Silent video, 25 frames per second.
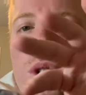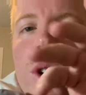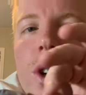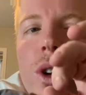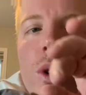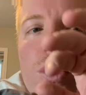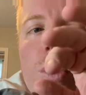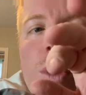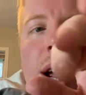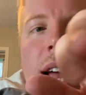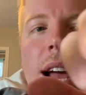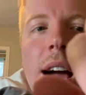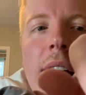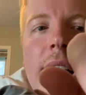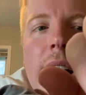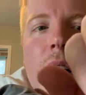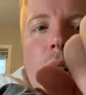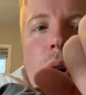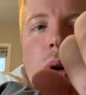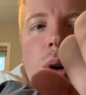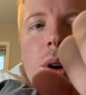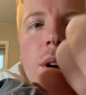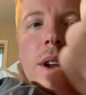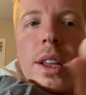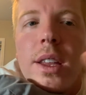your way
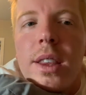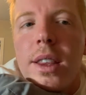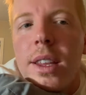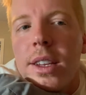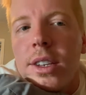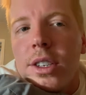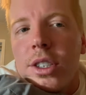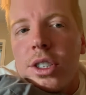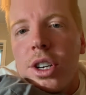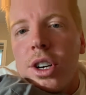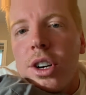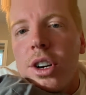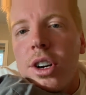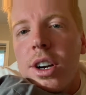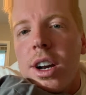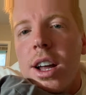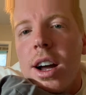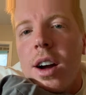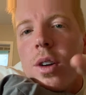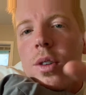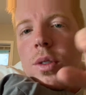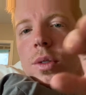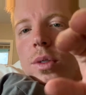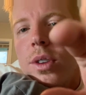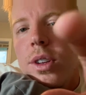out and then turn
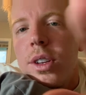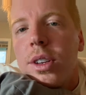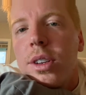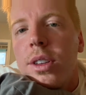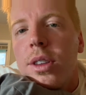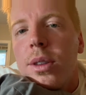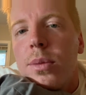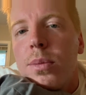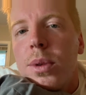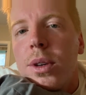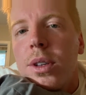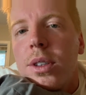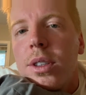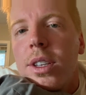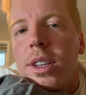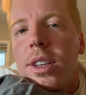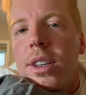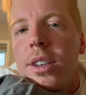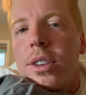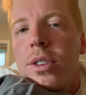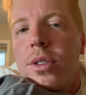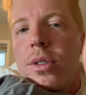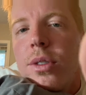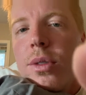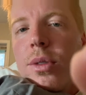out into the building and
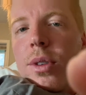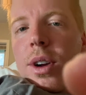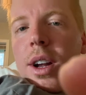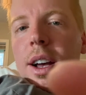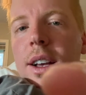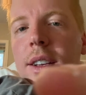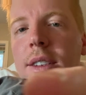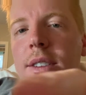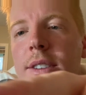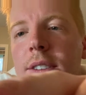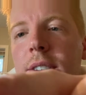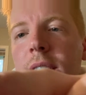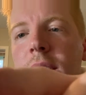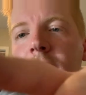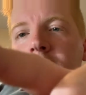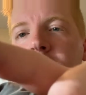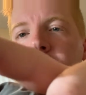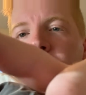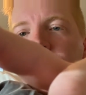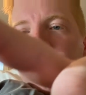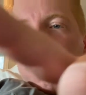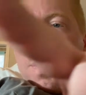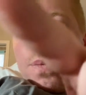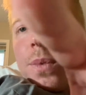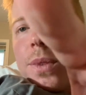do the rest.
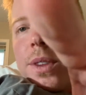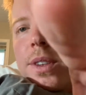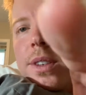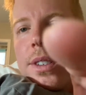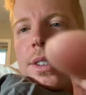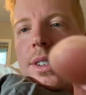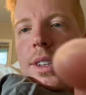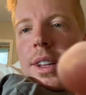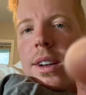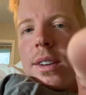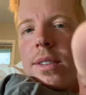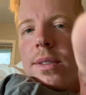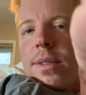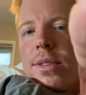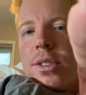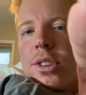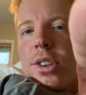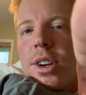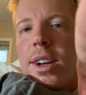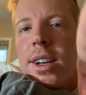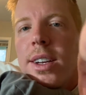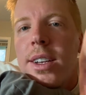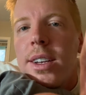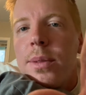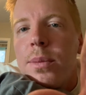Instead of
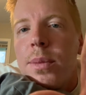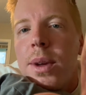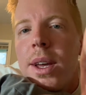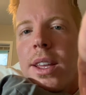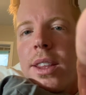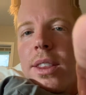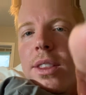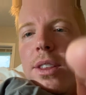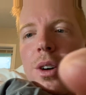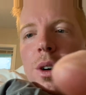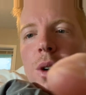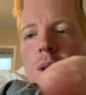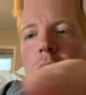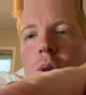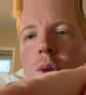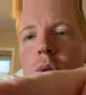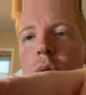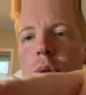trying to make the whole